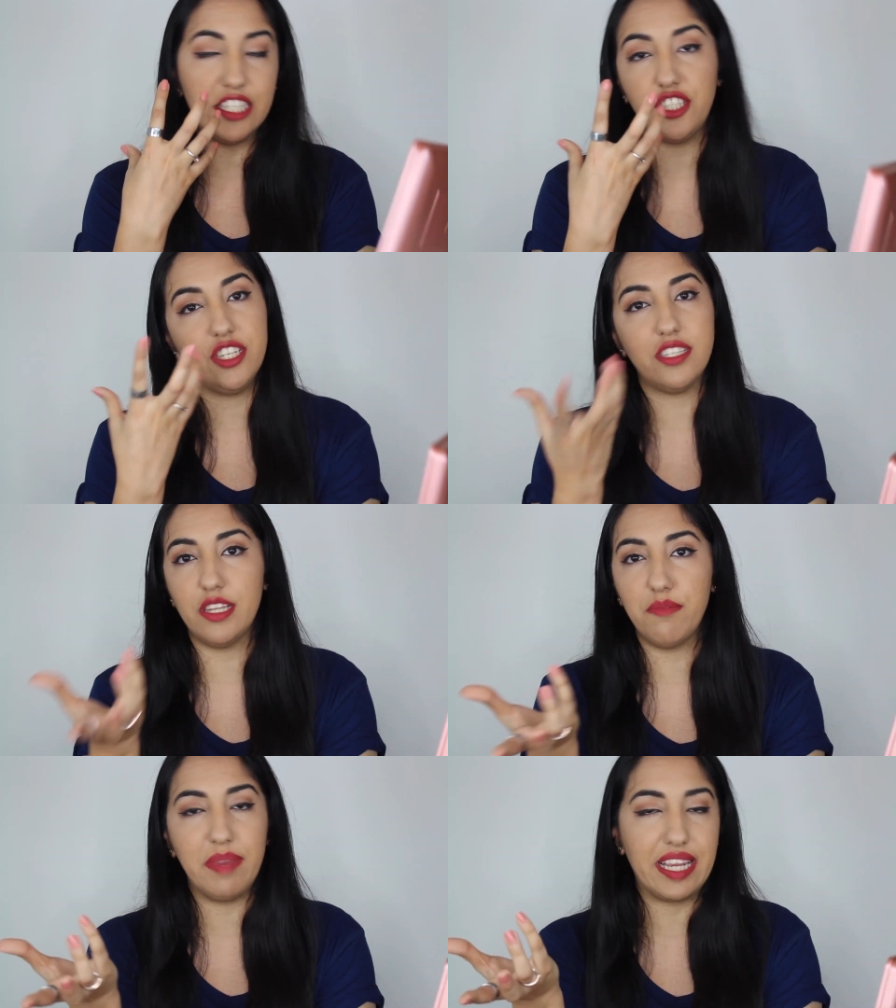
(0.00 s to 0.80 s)
it's
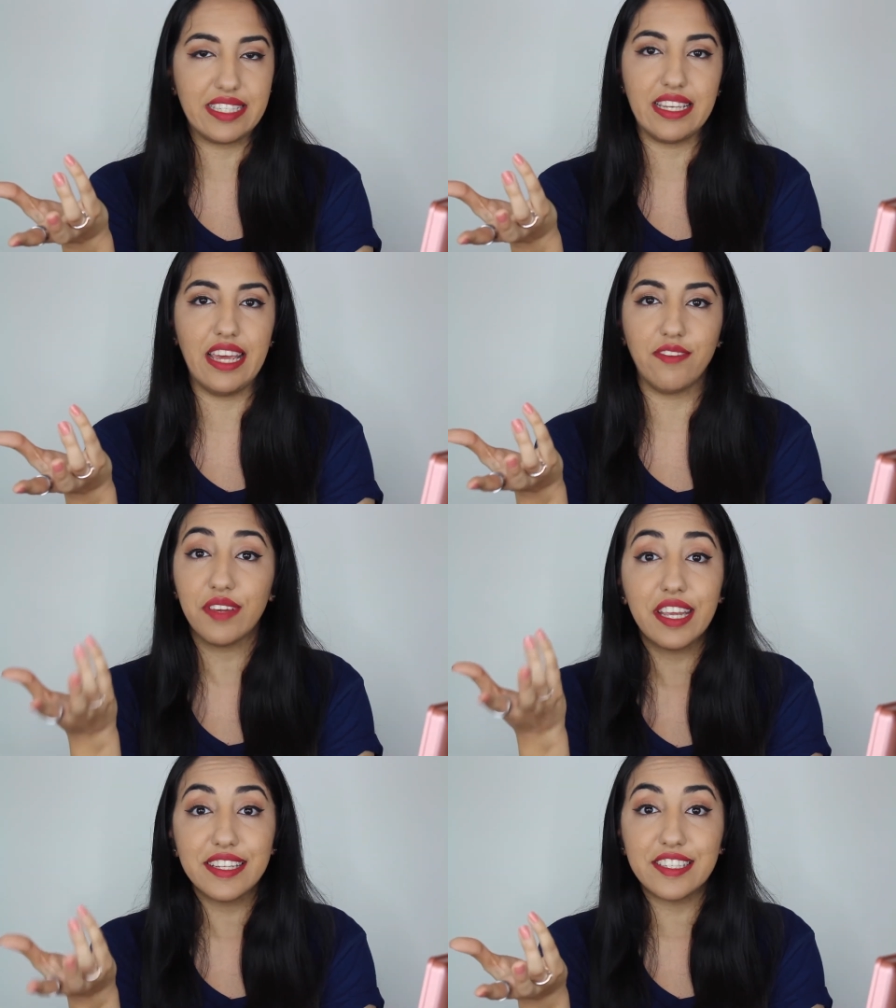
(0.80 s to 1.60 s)
just, it makes life
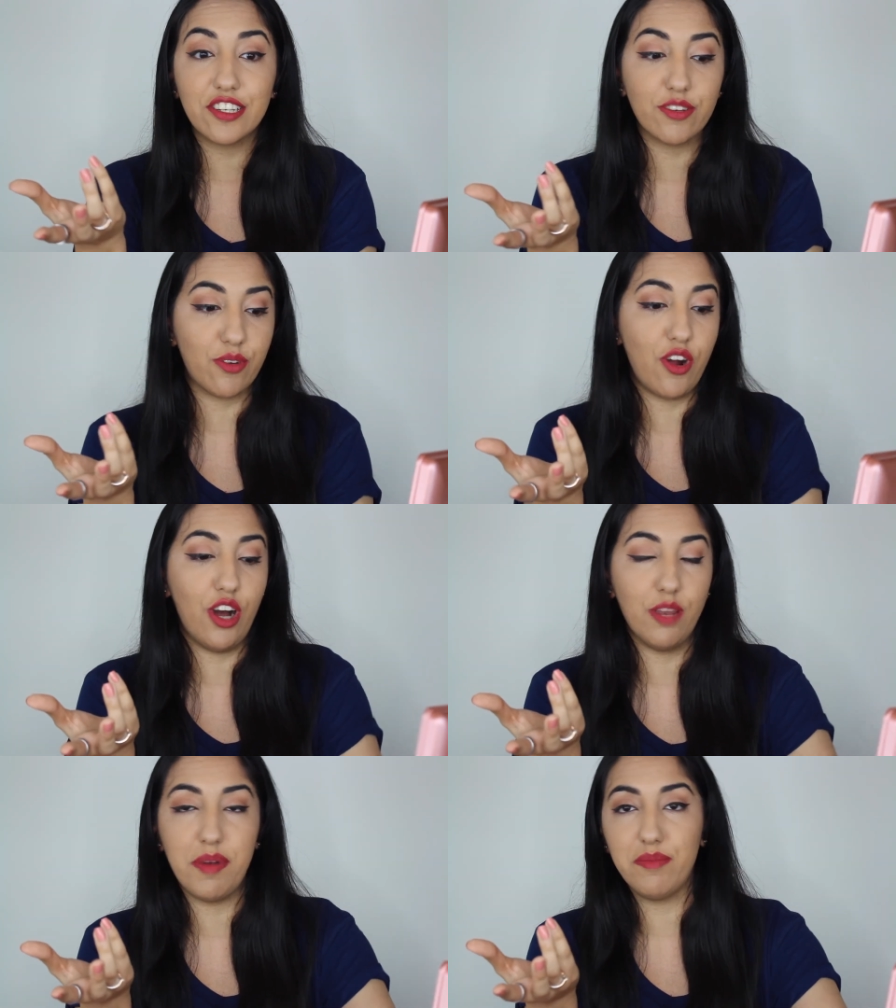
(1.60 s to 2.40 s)
easier. We're
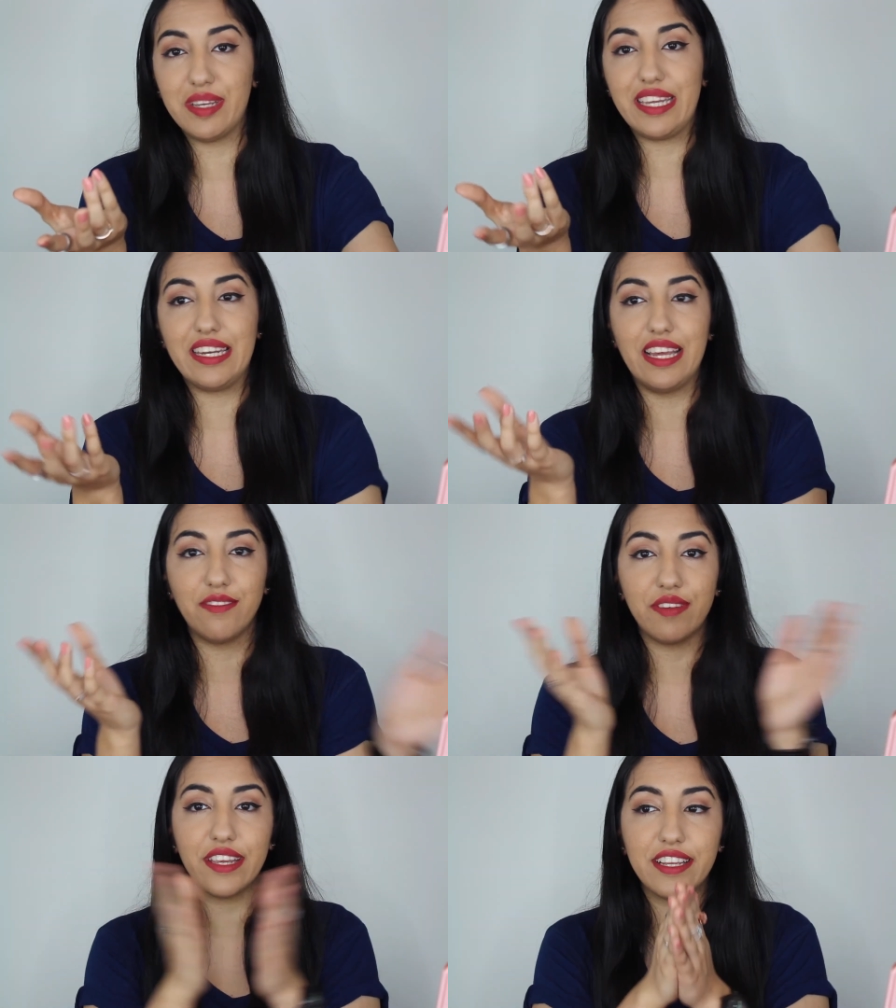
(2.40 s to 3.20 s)
all about making
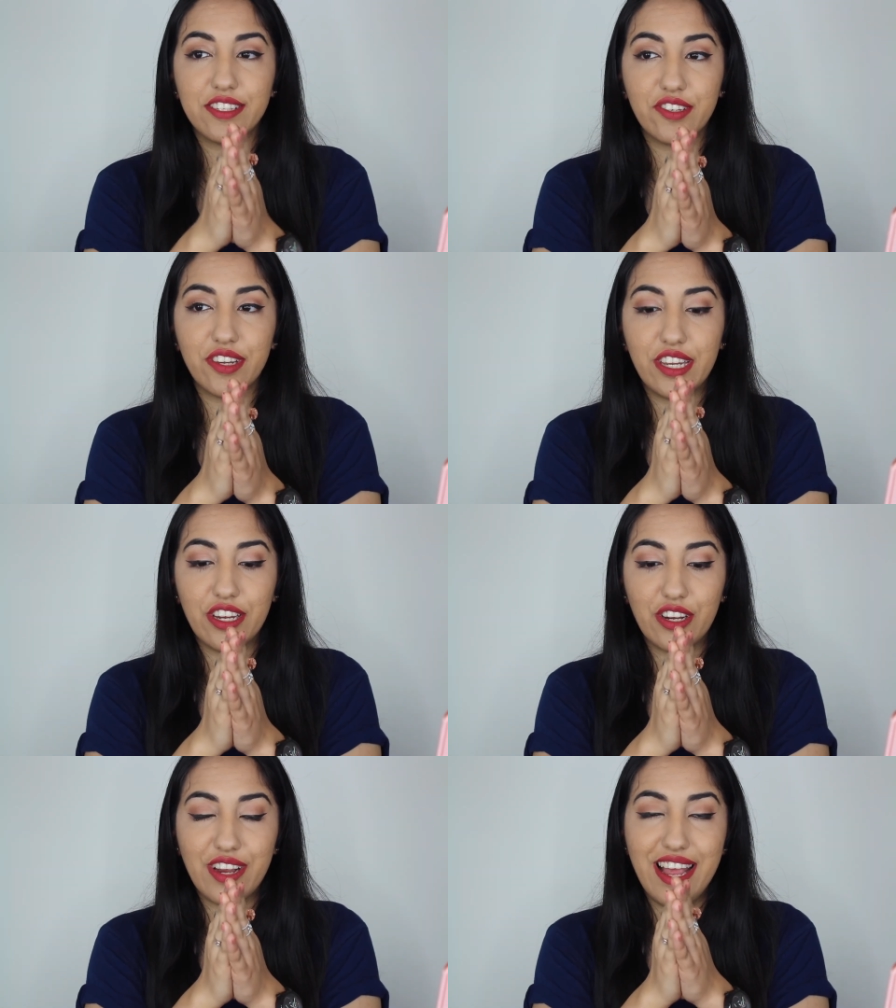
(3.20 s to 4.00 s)
life easier
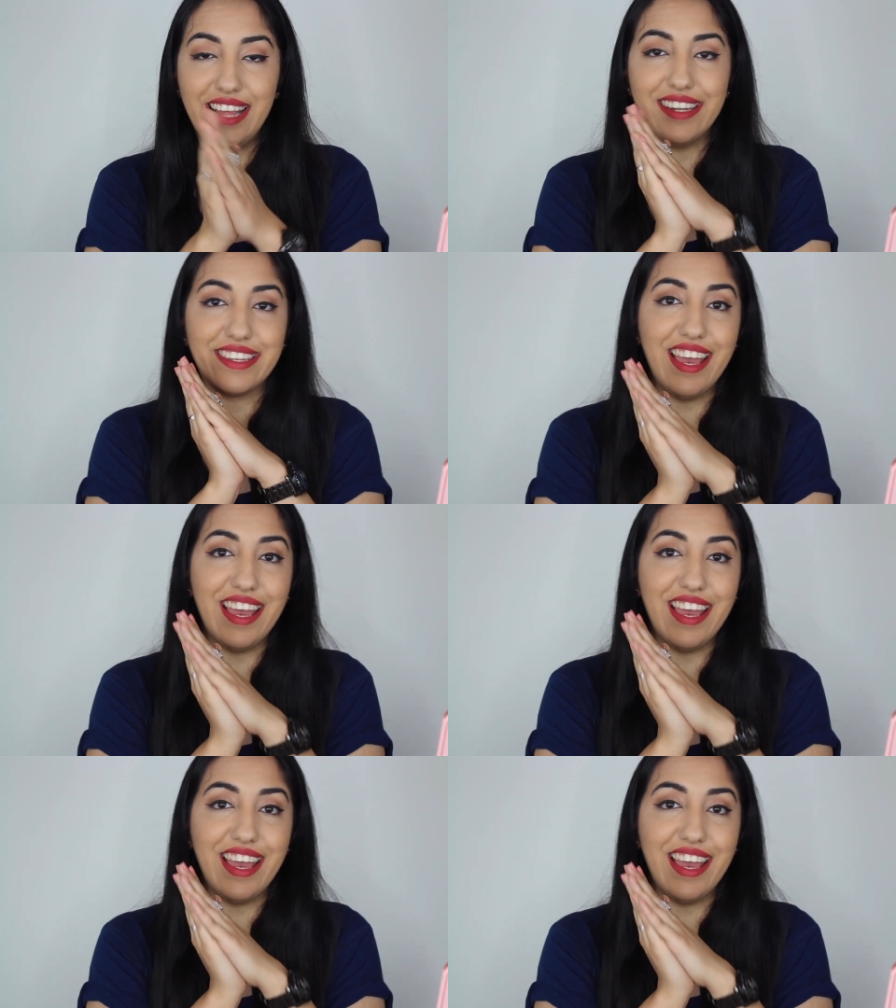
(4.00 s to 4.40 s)
here, and